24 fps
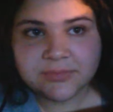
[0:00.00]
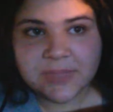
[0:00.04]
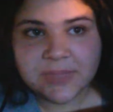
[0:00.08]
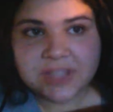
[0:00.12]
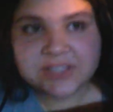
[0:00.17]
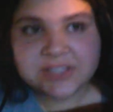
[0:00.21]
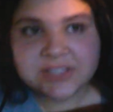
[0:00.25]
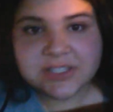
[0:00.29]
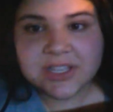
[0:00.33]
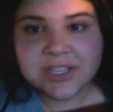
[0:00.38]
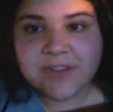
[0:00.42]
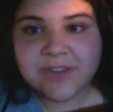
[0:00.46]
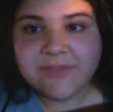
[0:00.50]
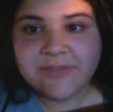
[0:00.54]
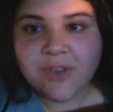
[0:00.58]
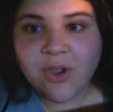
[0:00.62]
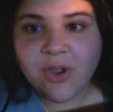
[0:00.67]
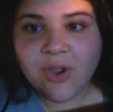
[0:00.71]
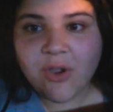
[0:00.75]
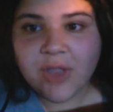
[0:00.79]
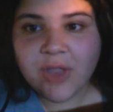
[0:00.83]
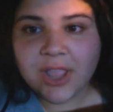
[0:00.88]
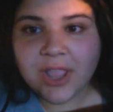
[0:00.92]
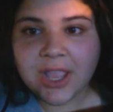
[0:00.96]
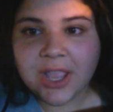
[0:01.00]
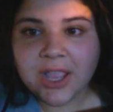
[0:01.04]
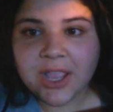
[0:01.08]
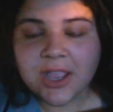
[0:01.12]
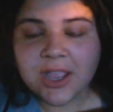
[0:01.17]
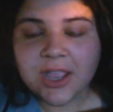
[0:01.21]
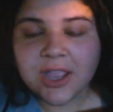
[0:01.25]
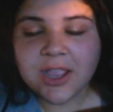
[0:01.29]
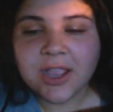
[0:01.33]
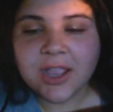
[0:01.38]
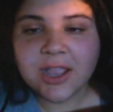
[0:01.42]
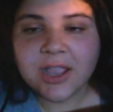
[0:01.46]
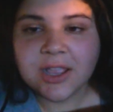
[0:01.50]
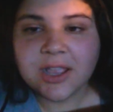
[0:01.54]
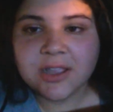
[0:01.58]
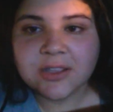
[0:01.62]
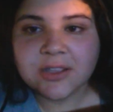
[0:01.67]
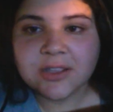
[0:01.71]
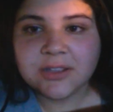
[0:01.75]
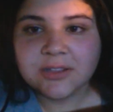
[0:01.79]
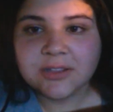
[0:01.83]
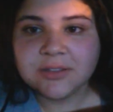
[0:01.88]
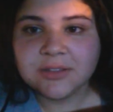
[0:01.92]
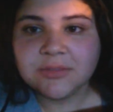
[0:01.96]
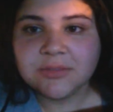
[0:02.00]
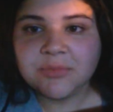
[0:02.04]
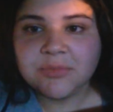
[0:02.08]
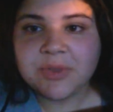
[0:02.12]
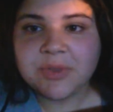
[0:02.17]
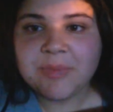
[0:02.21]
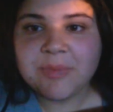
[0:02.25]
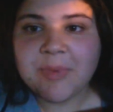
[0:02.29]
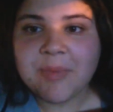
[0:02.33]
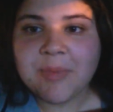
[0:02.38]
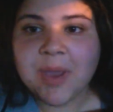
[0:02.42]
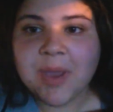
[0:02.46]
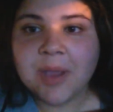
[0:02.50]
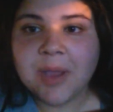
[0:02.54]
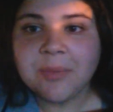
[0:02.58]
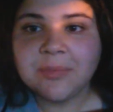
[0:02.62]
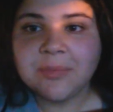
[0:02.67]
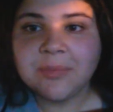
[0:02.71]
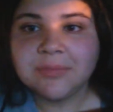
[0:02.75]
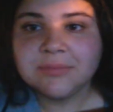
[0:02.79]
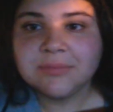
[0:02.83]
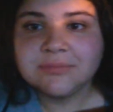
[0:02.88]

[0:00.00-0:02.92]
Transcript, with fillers: Instead of going with my mom.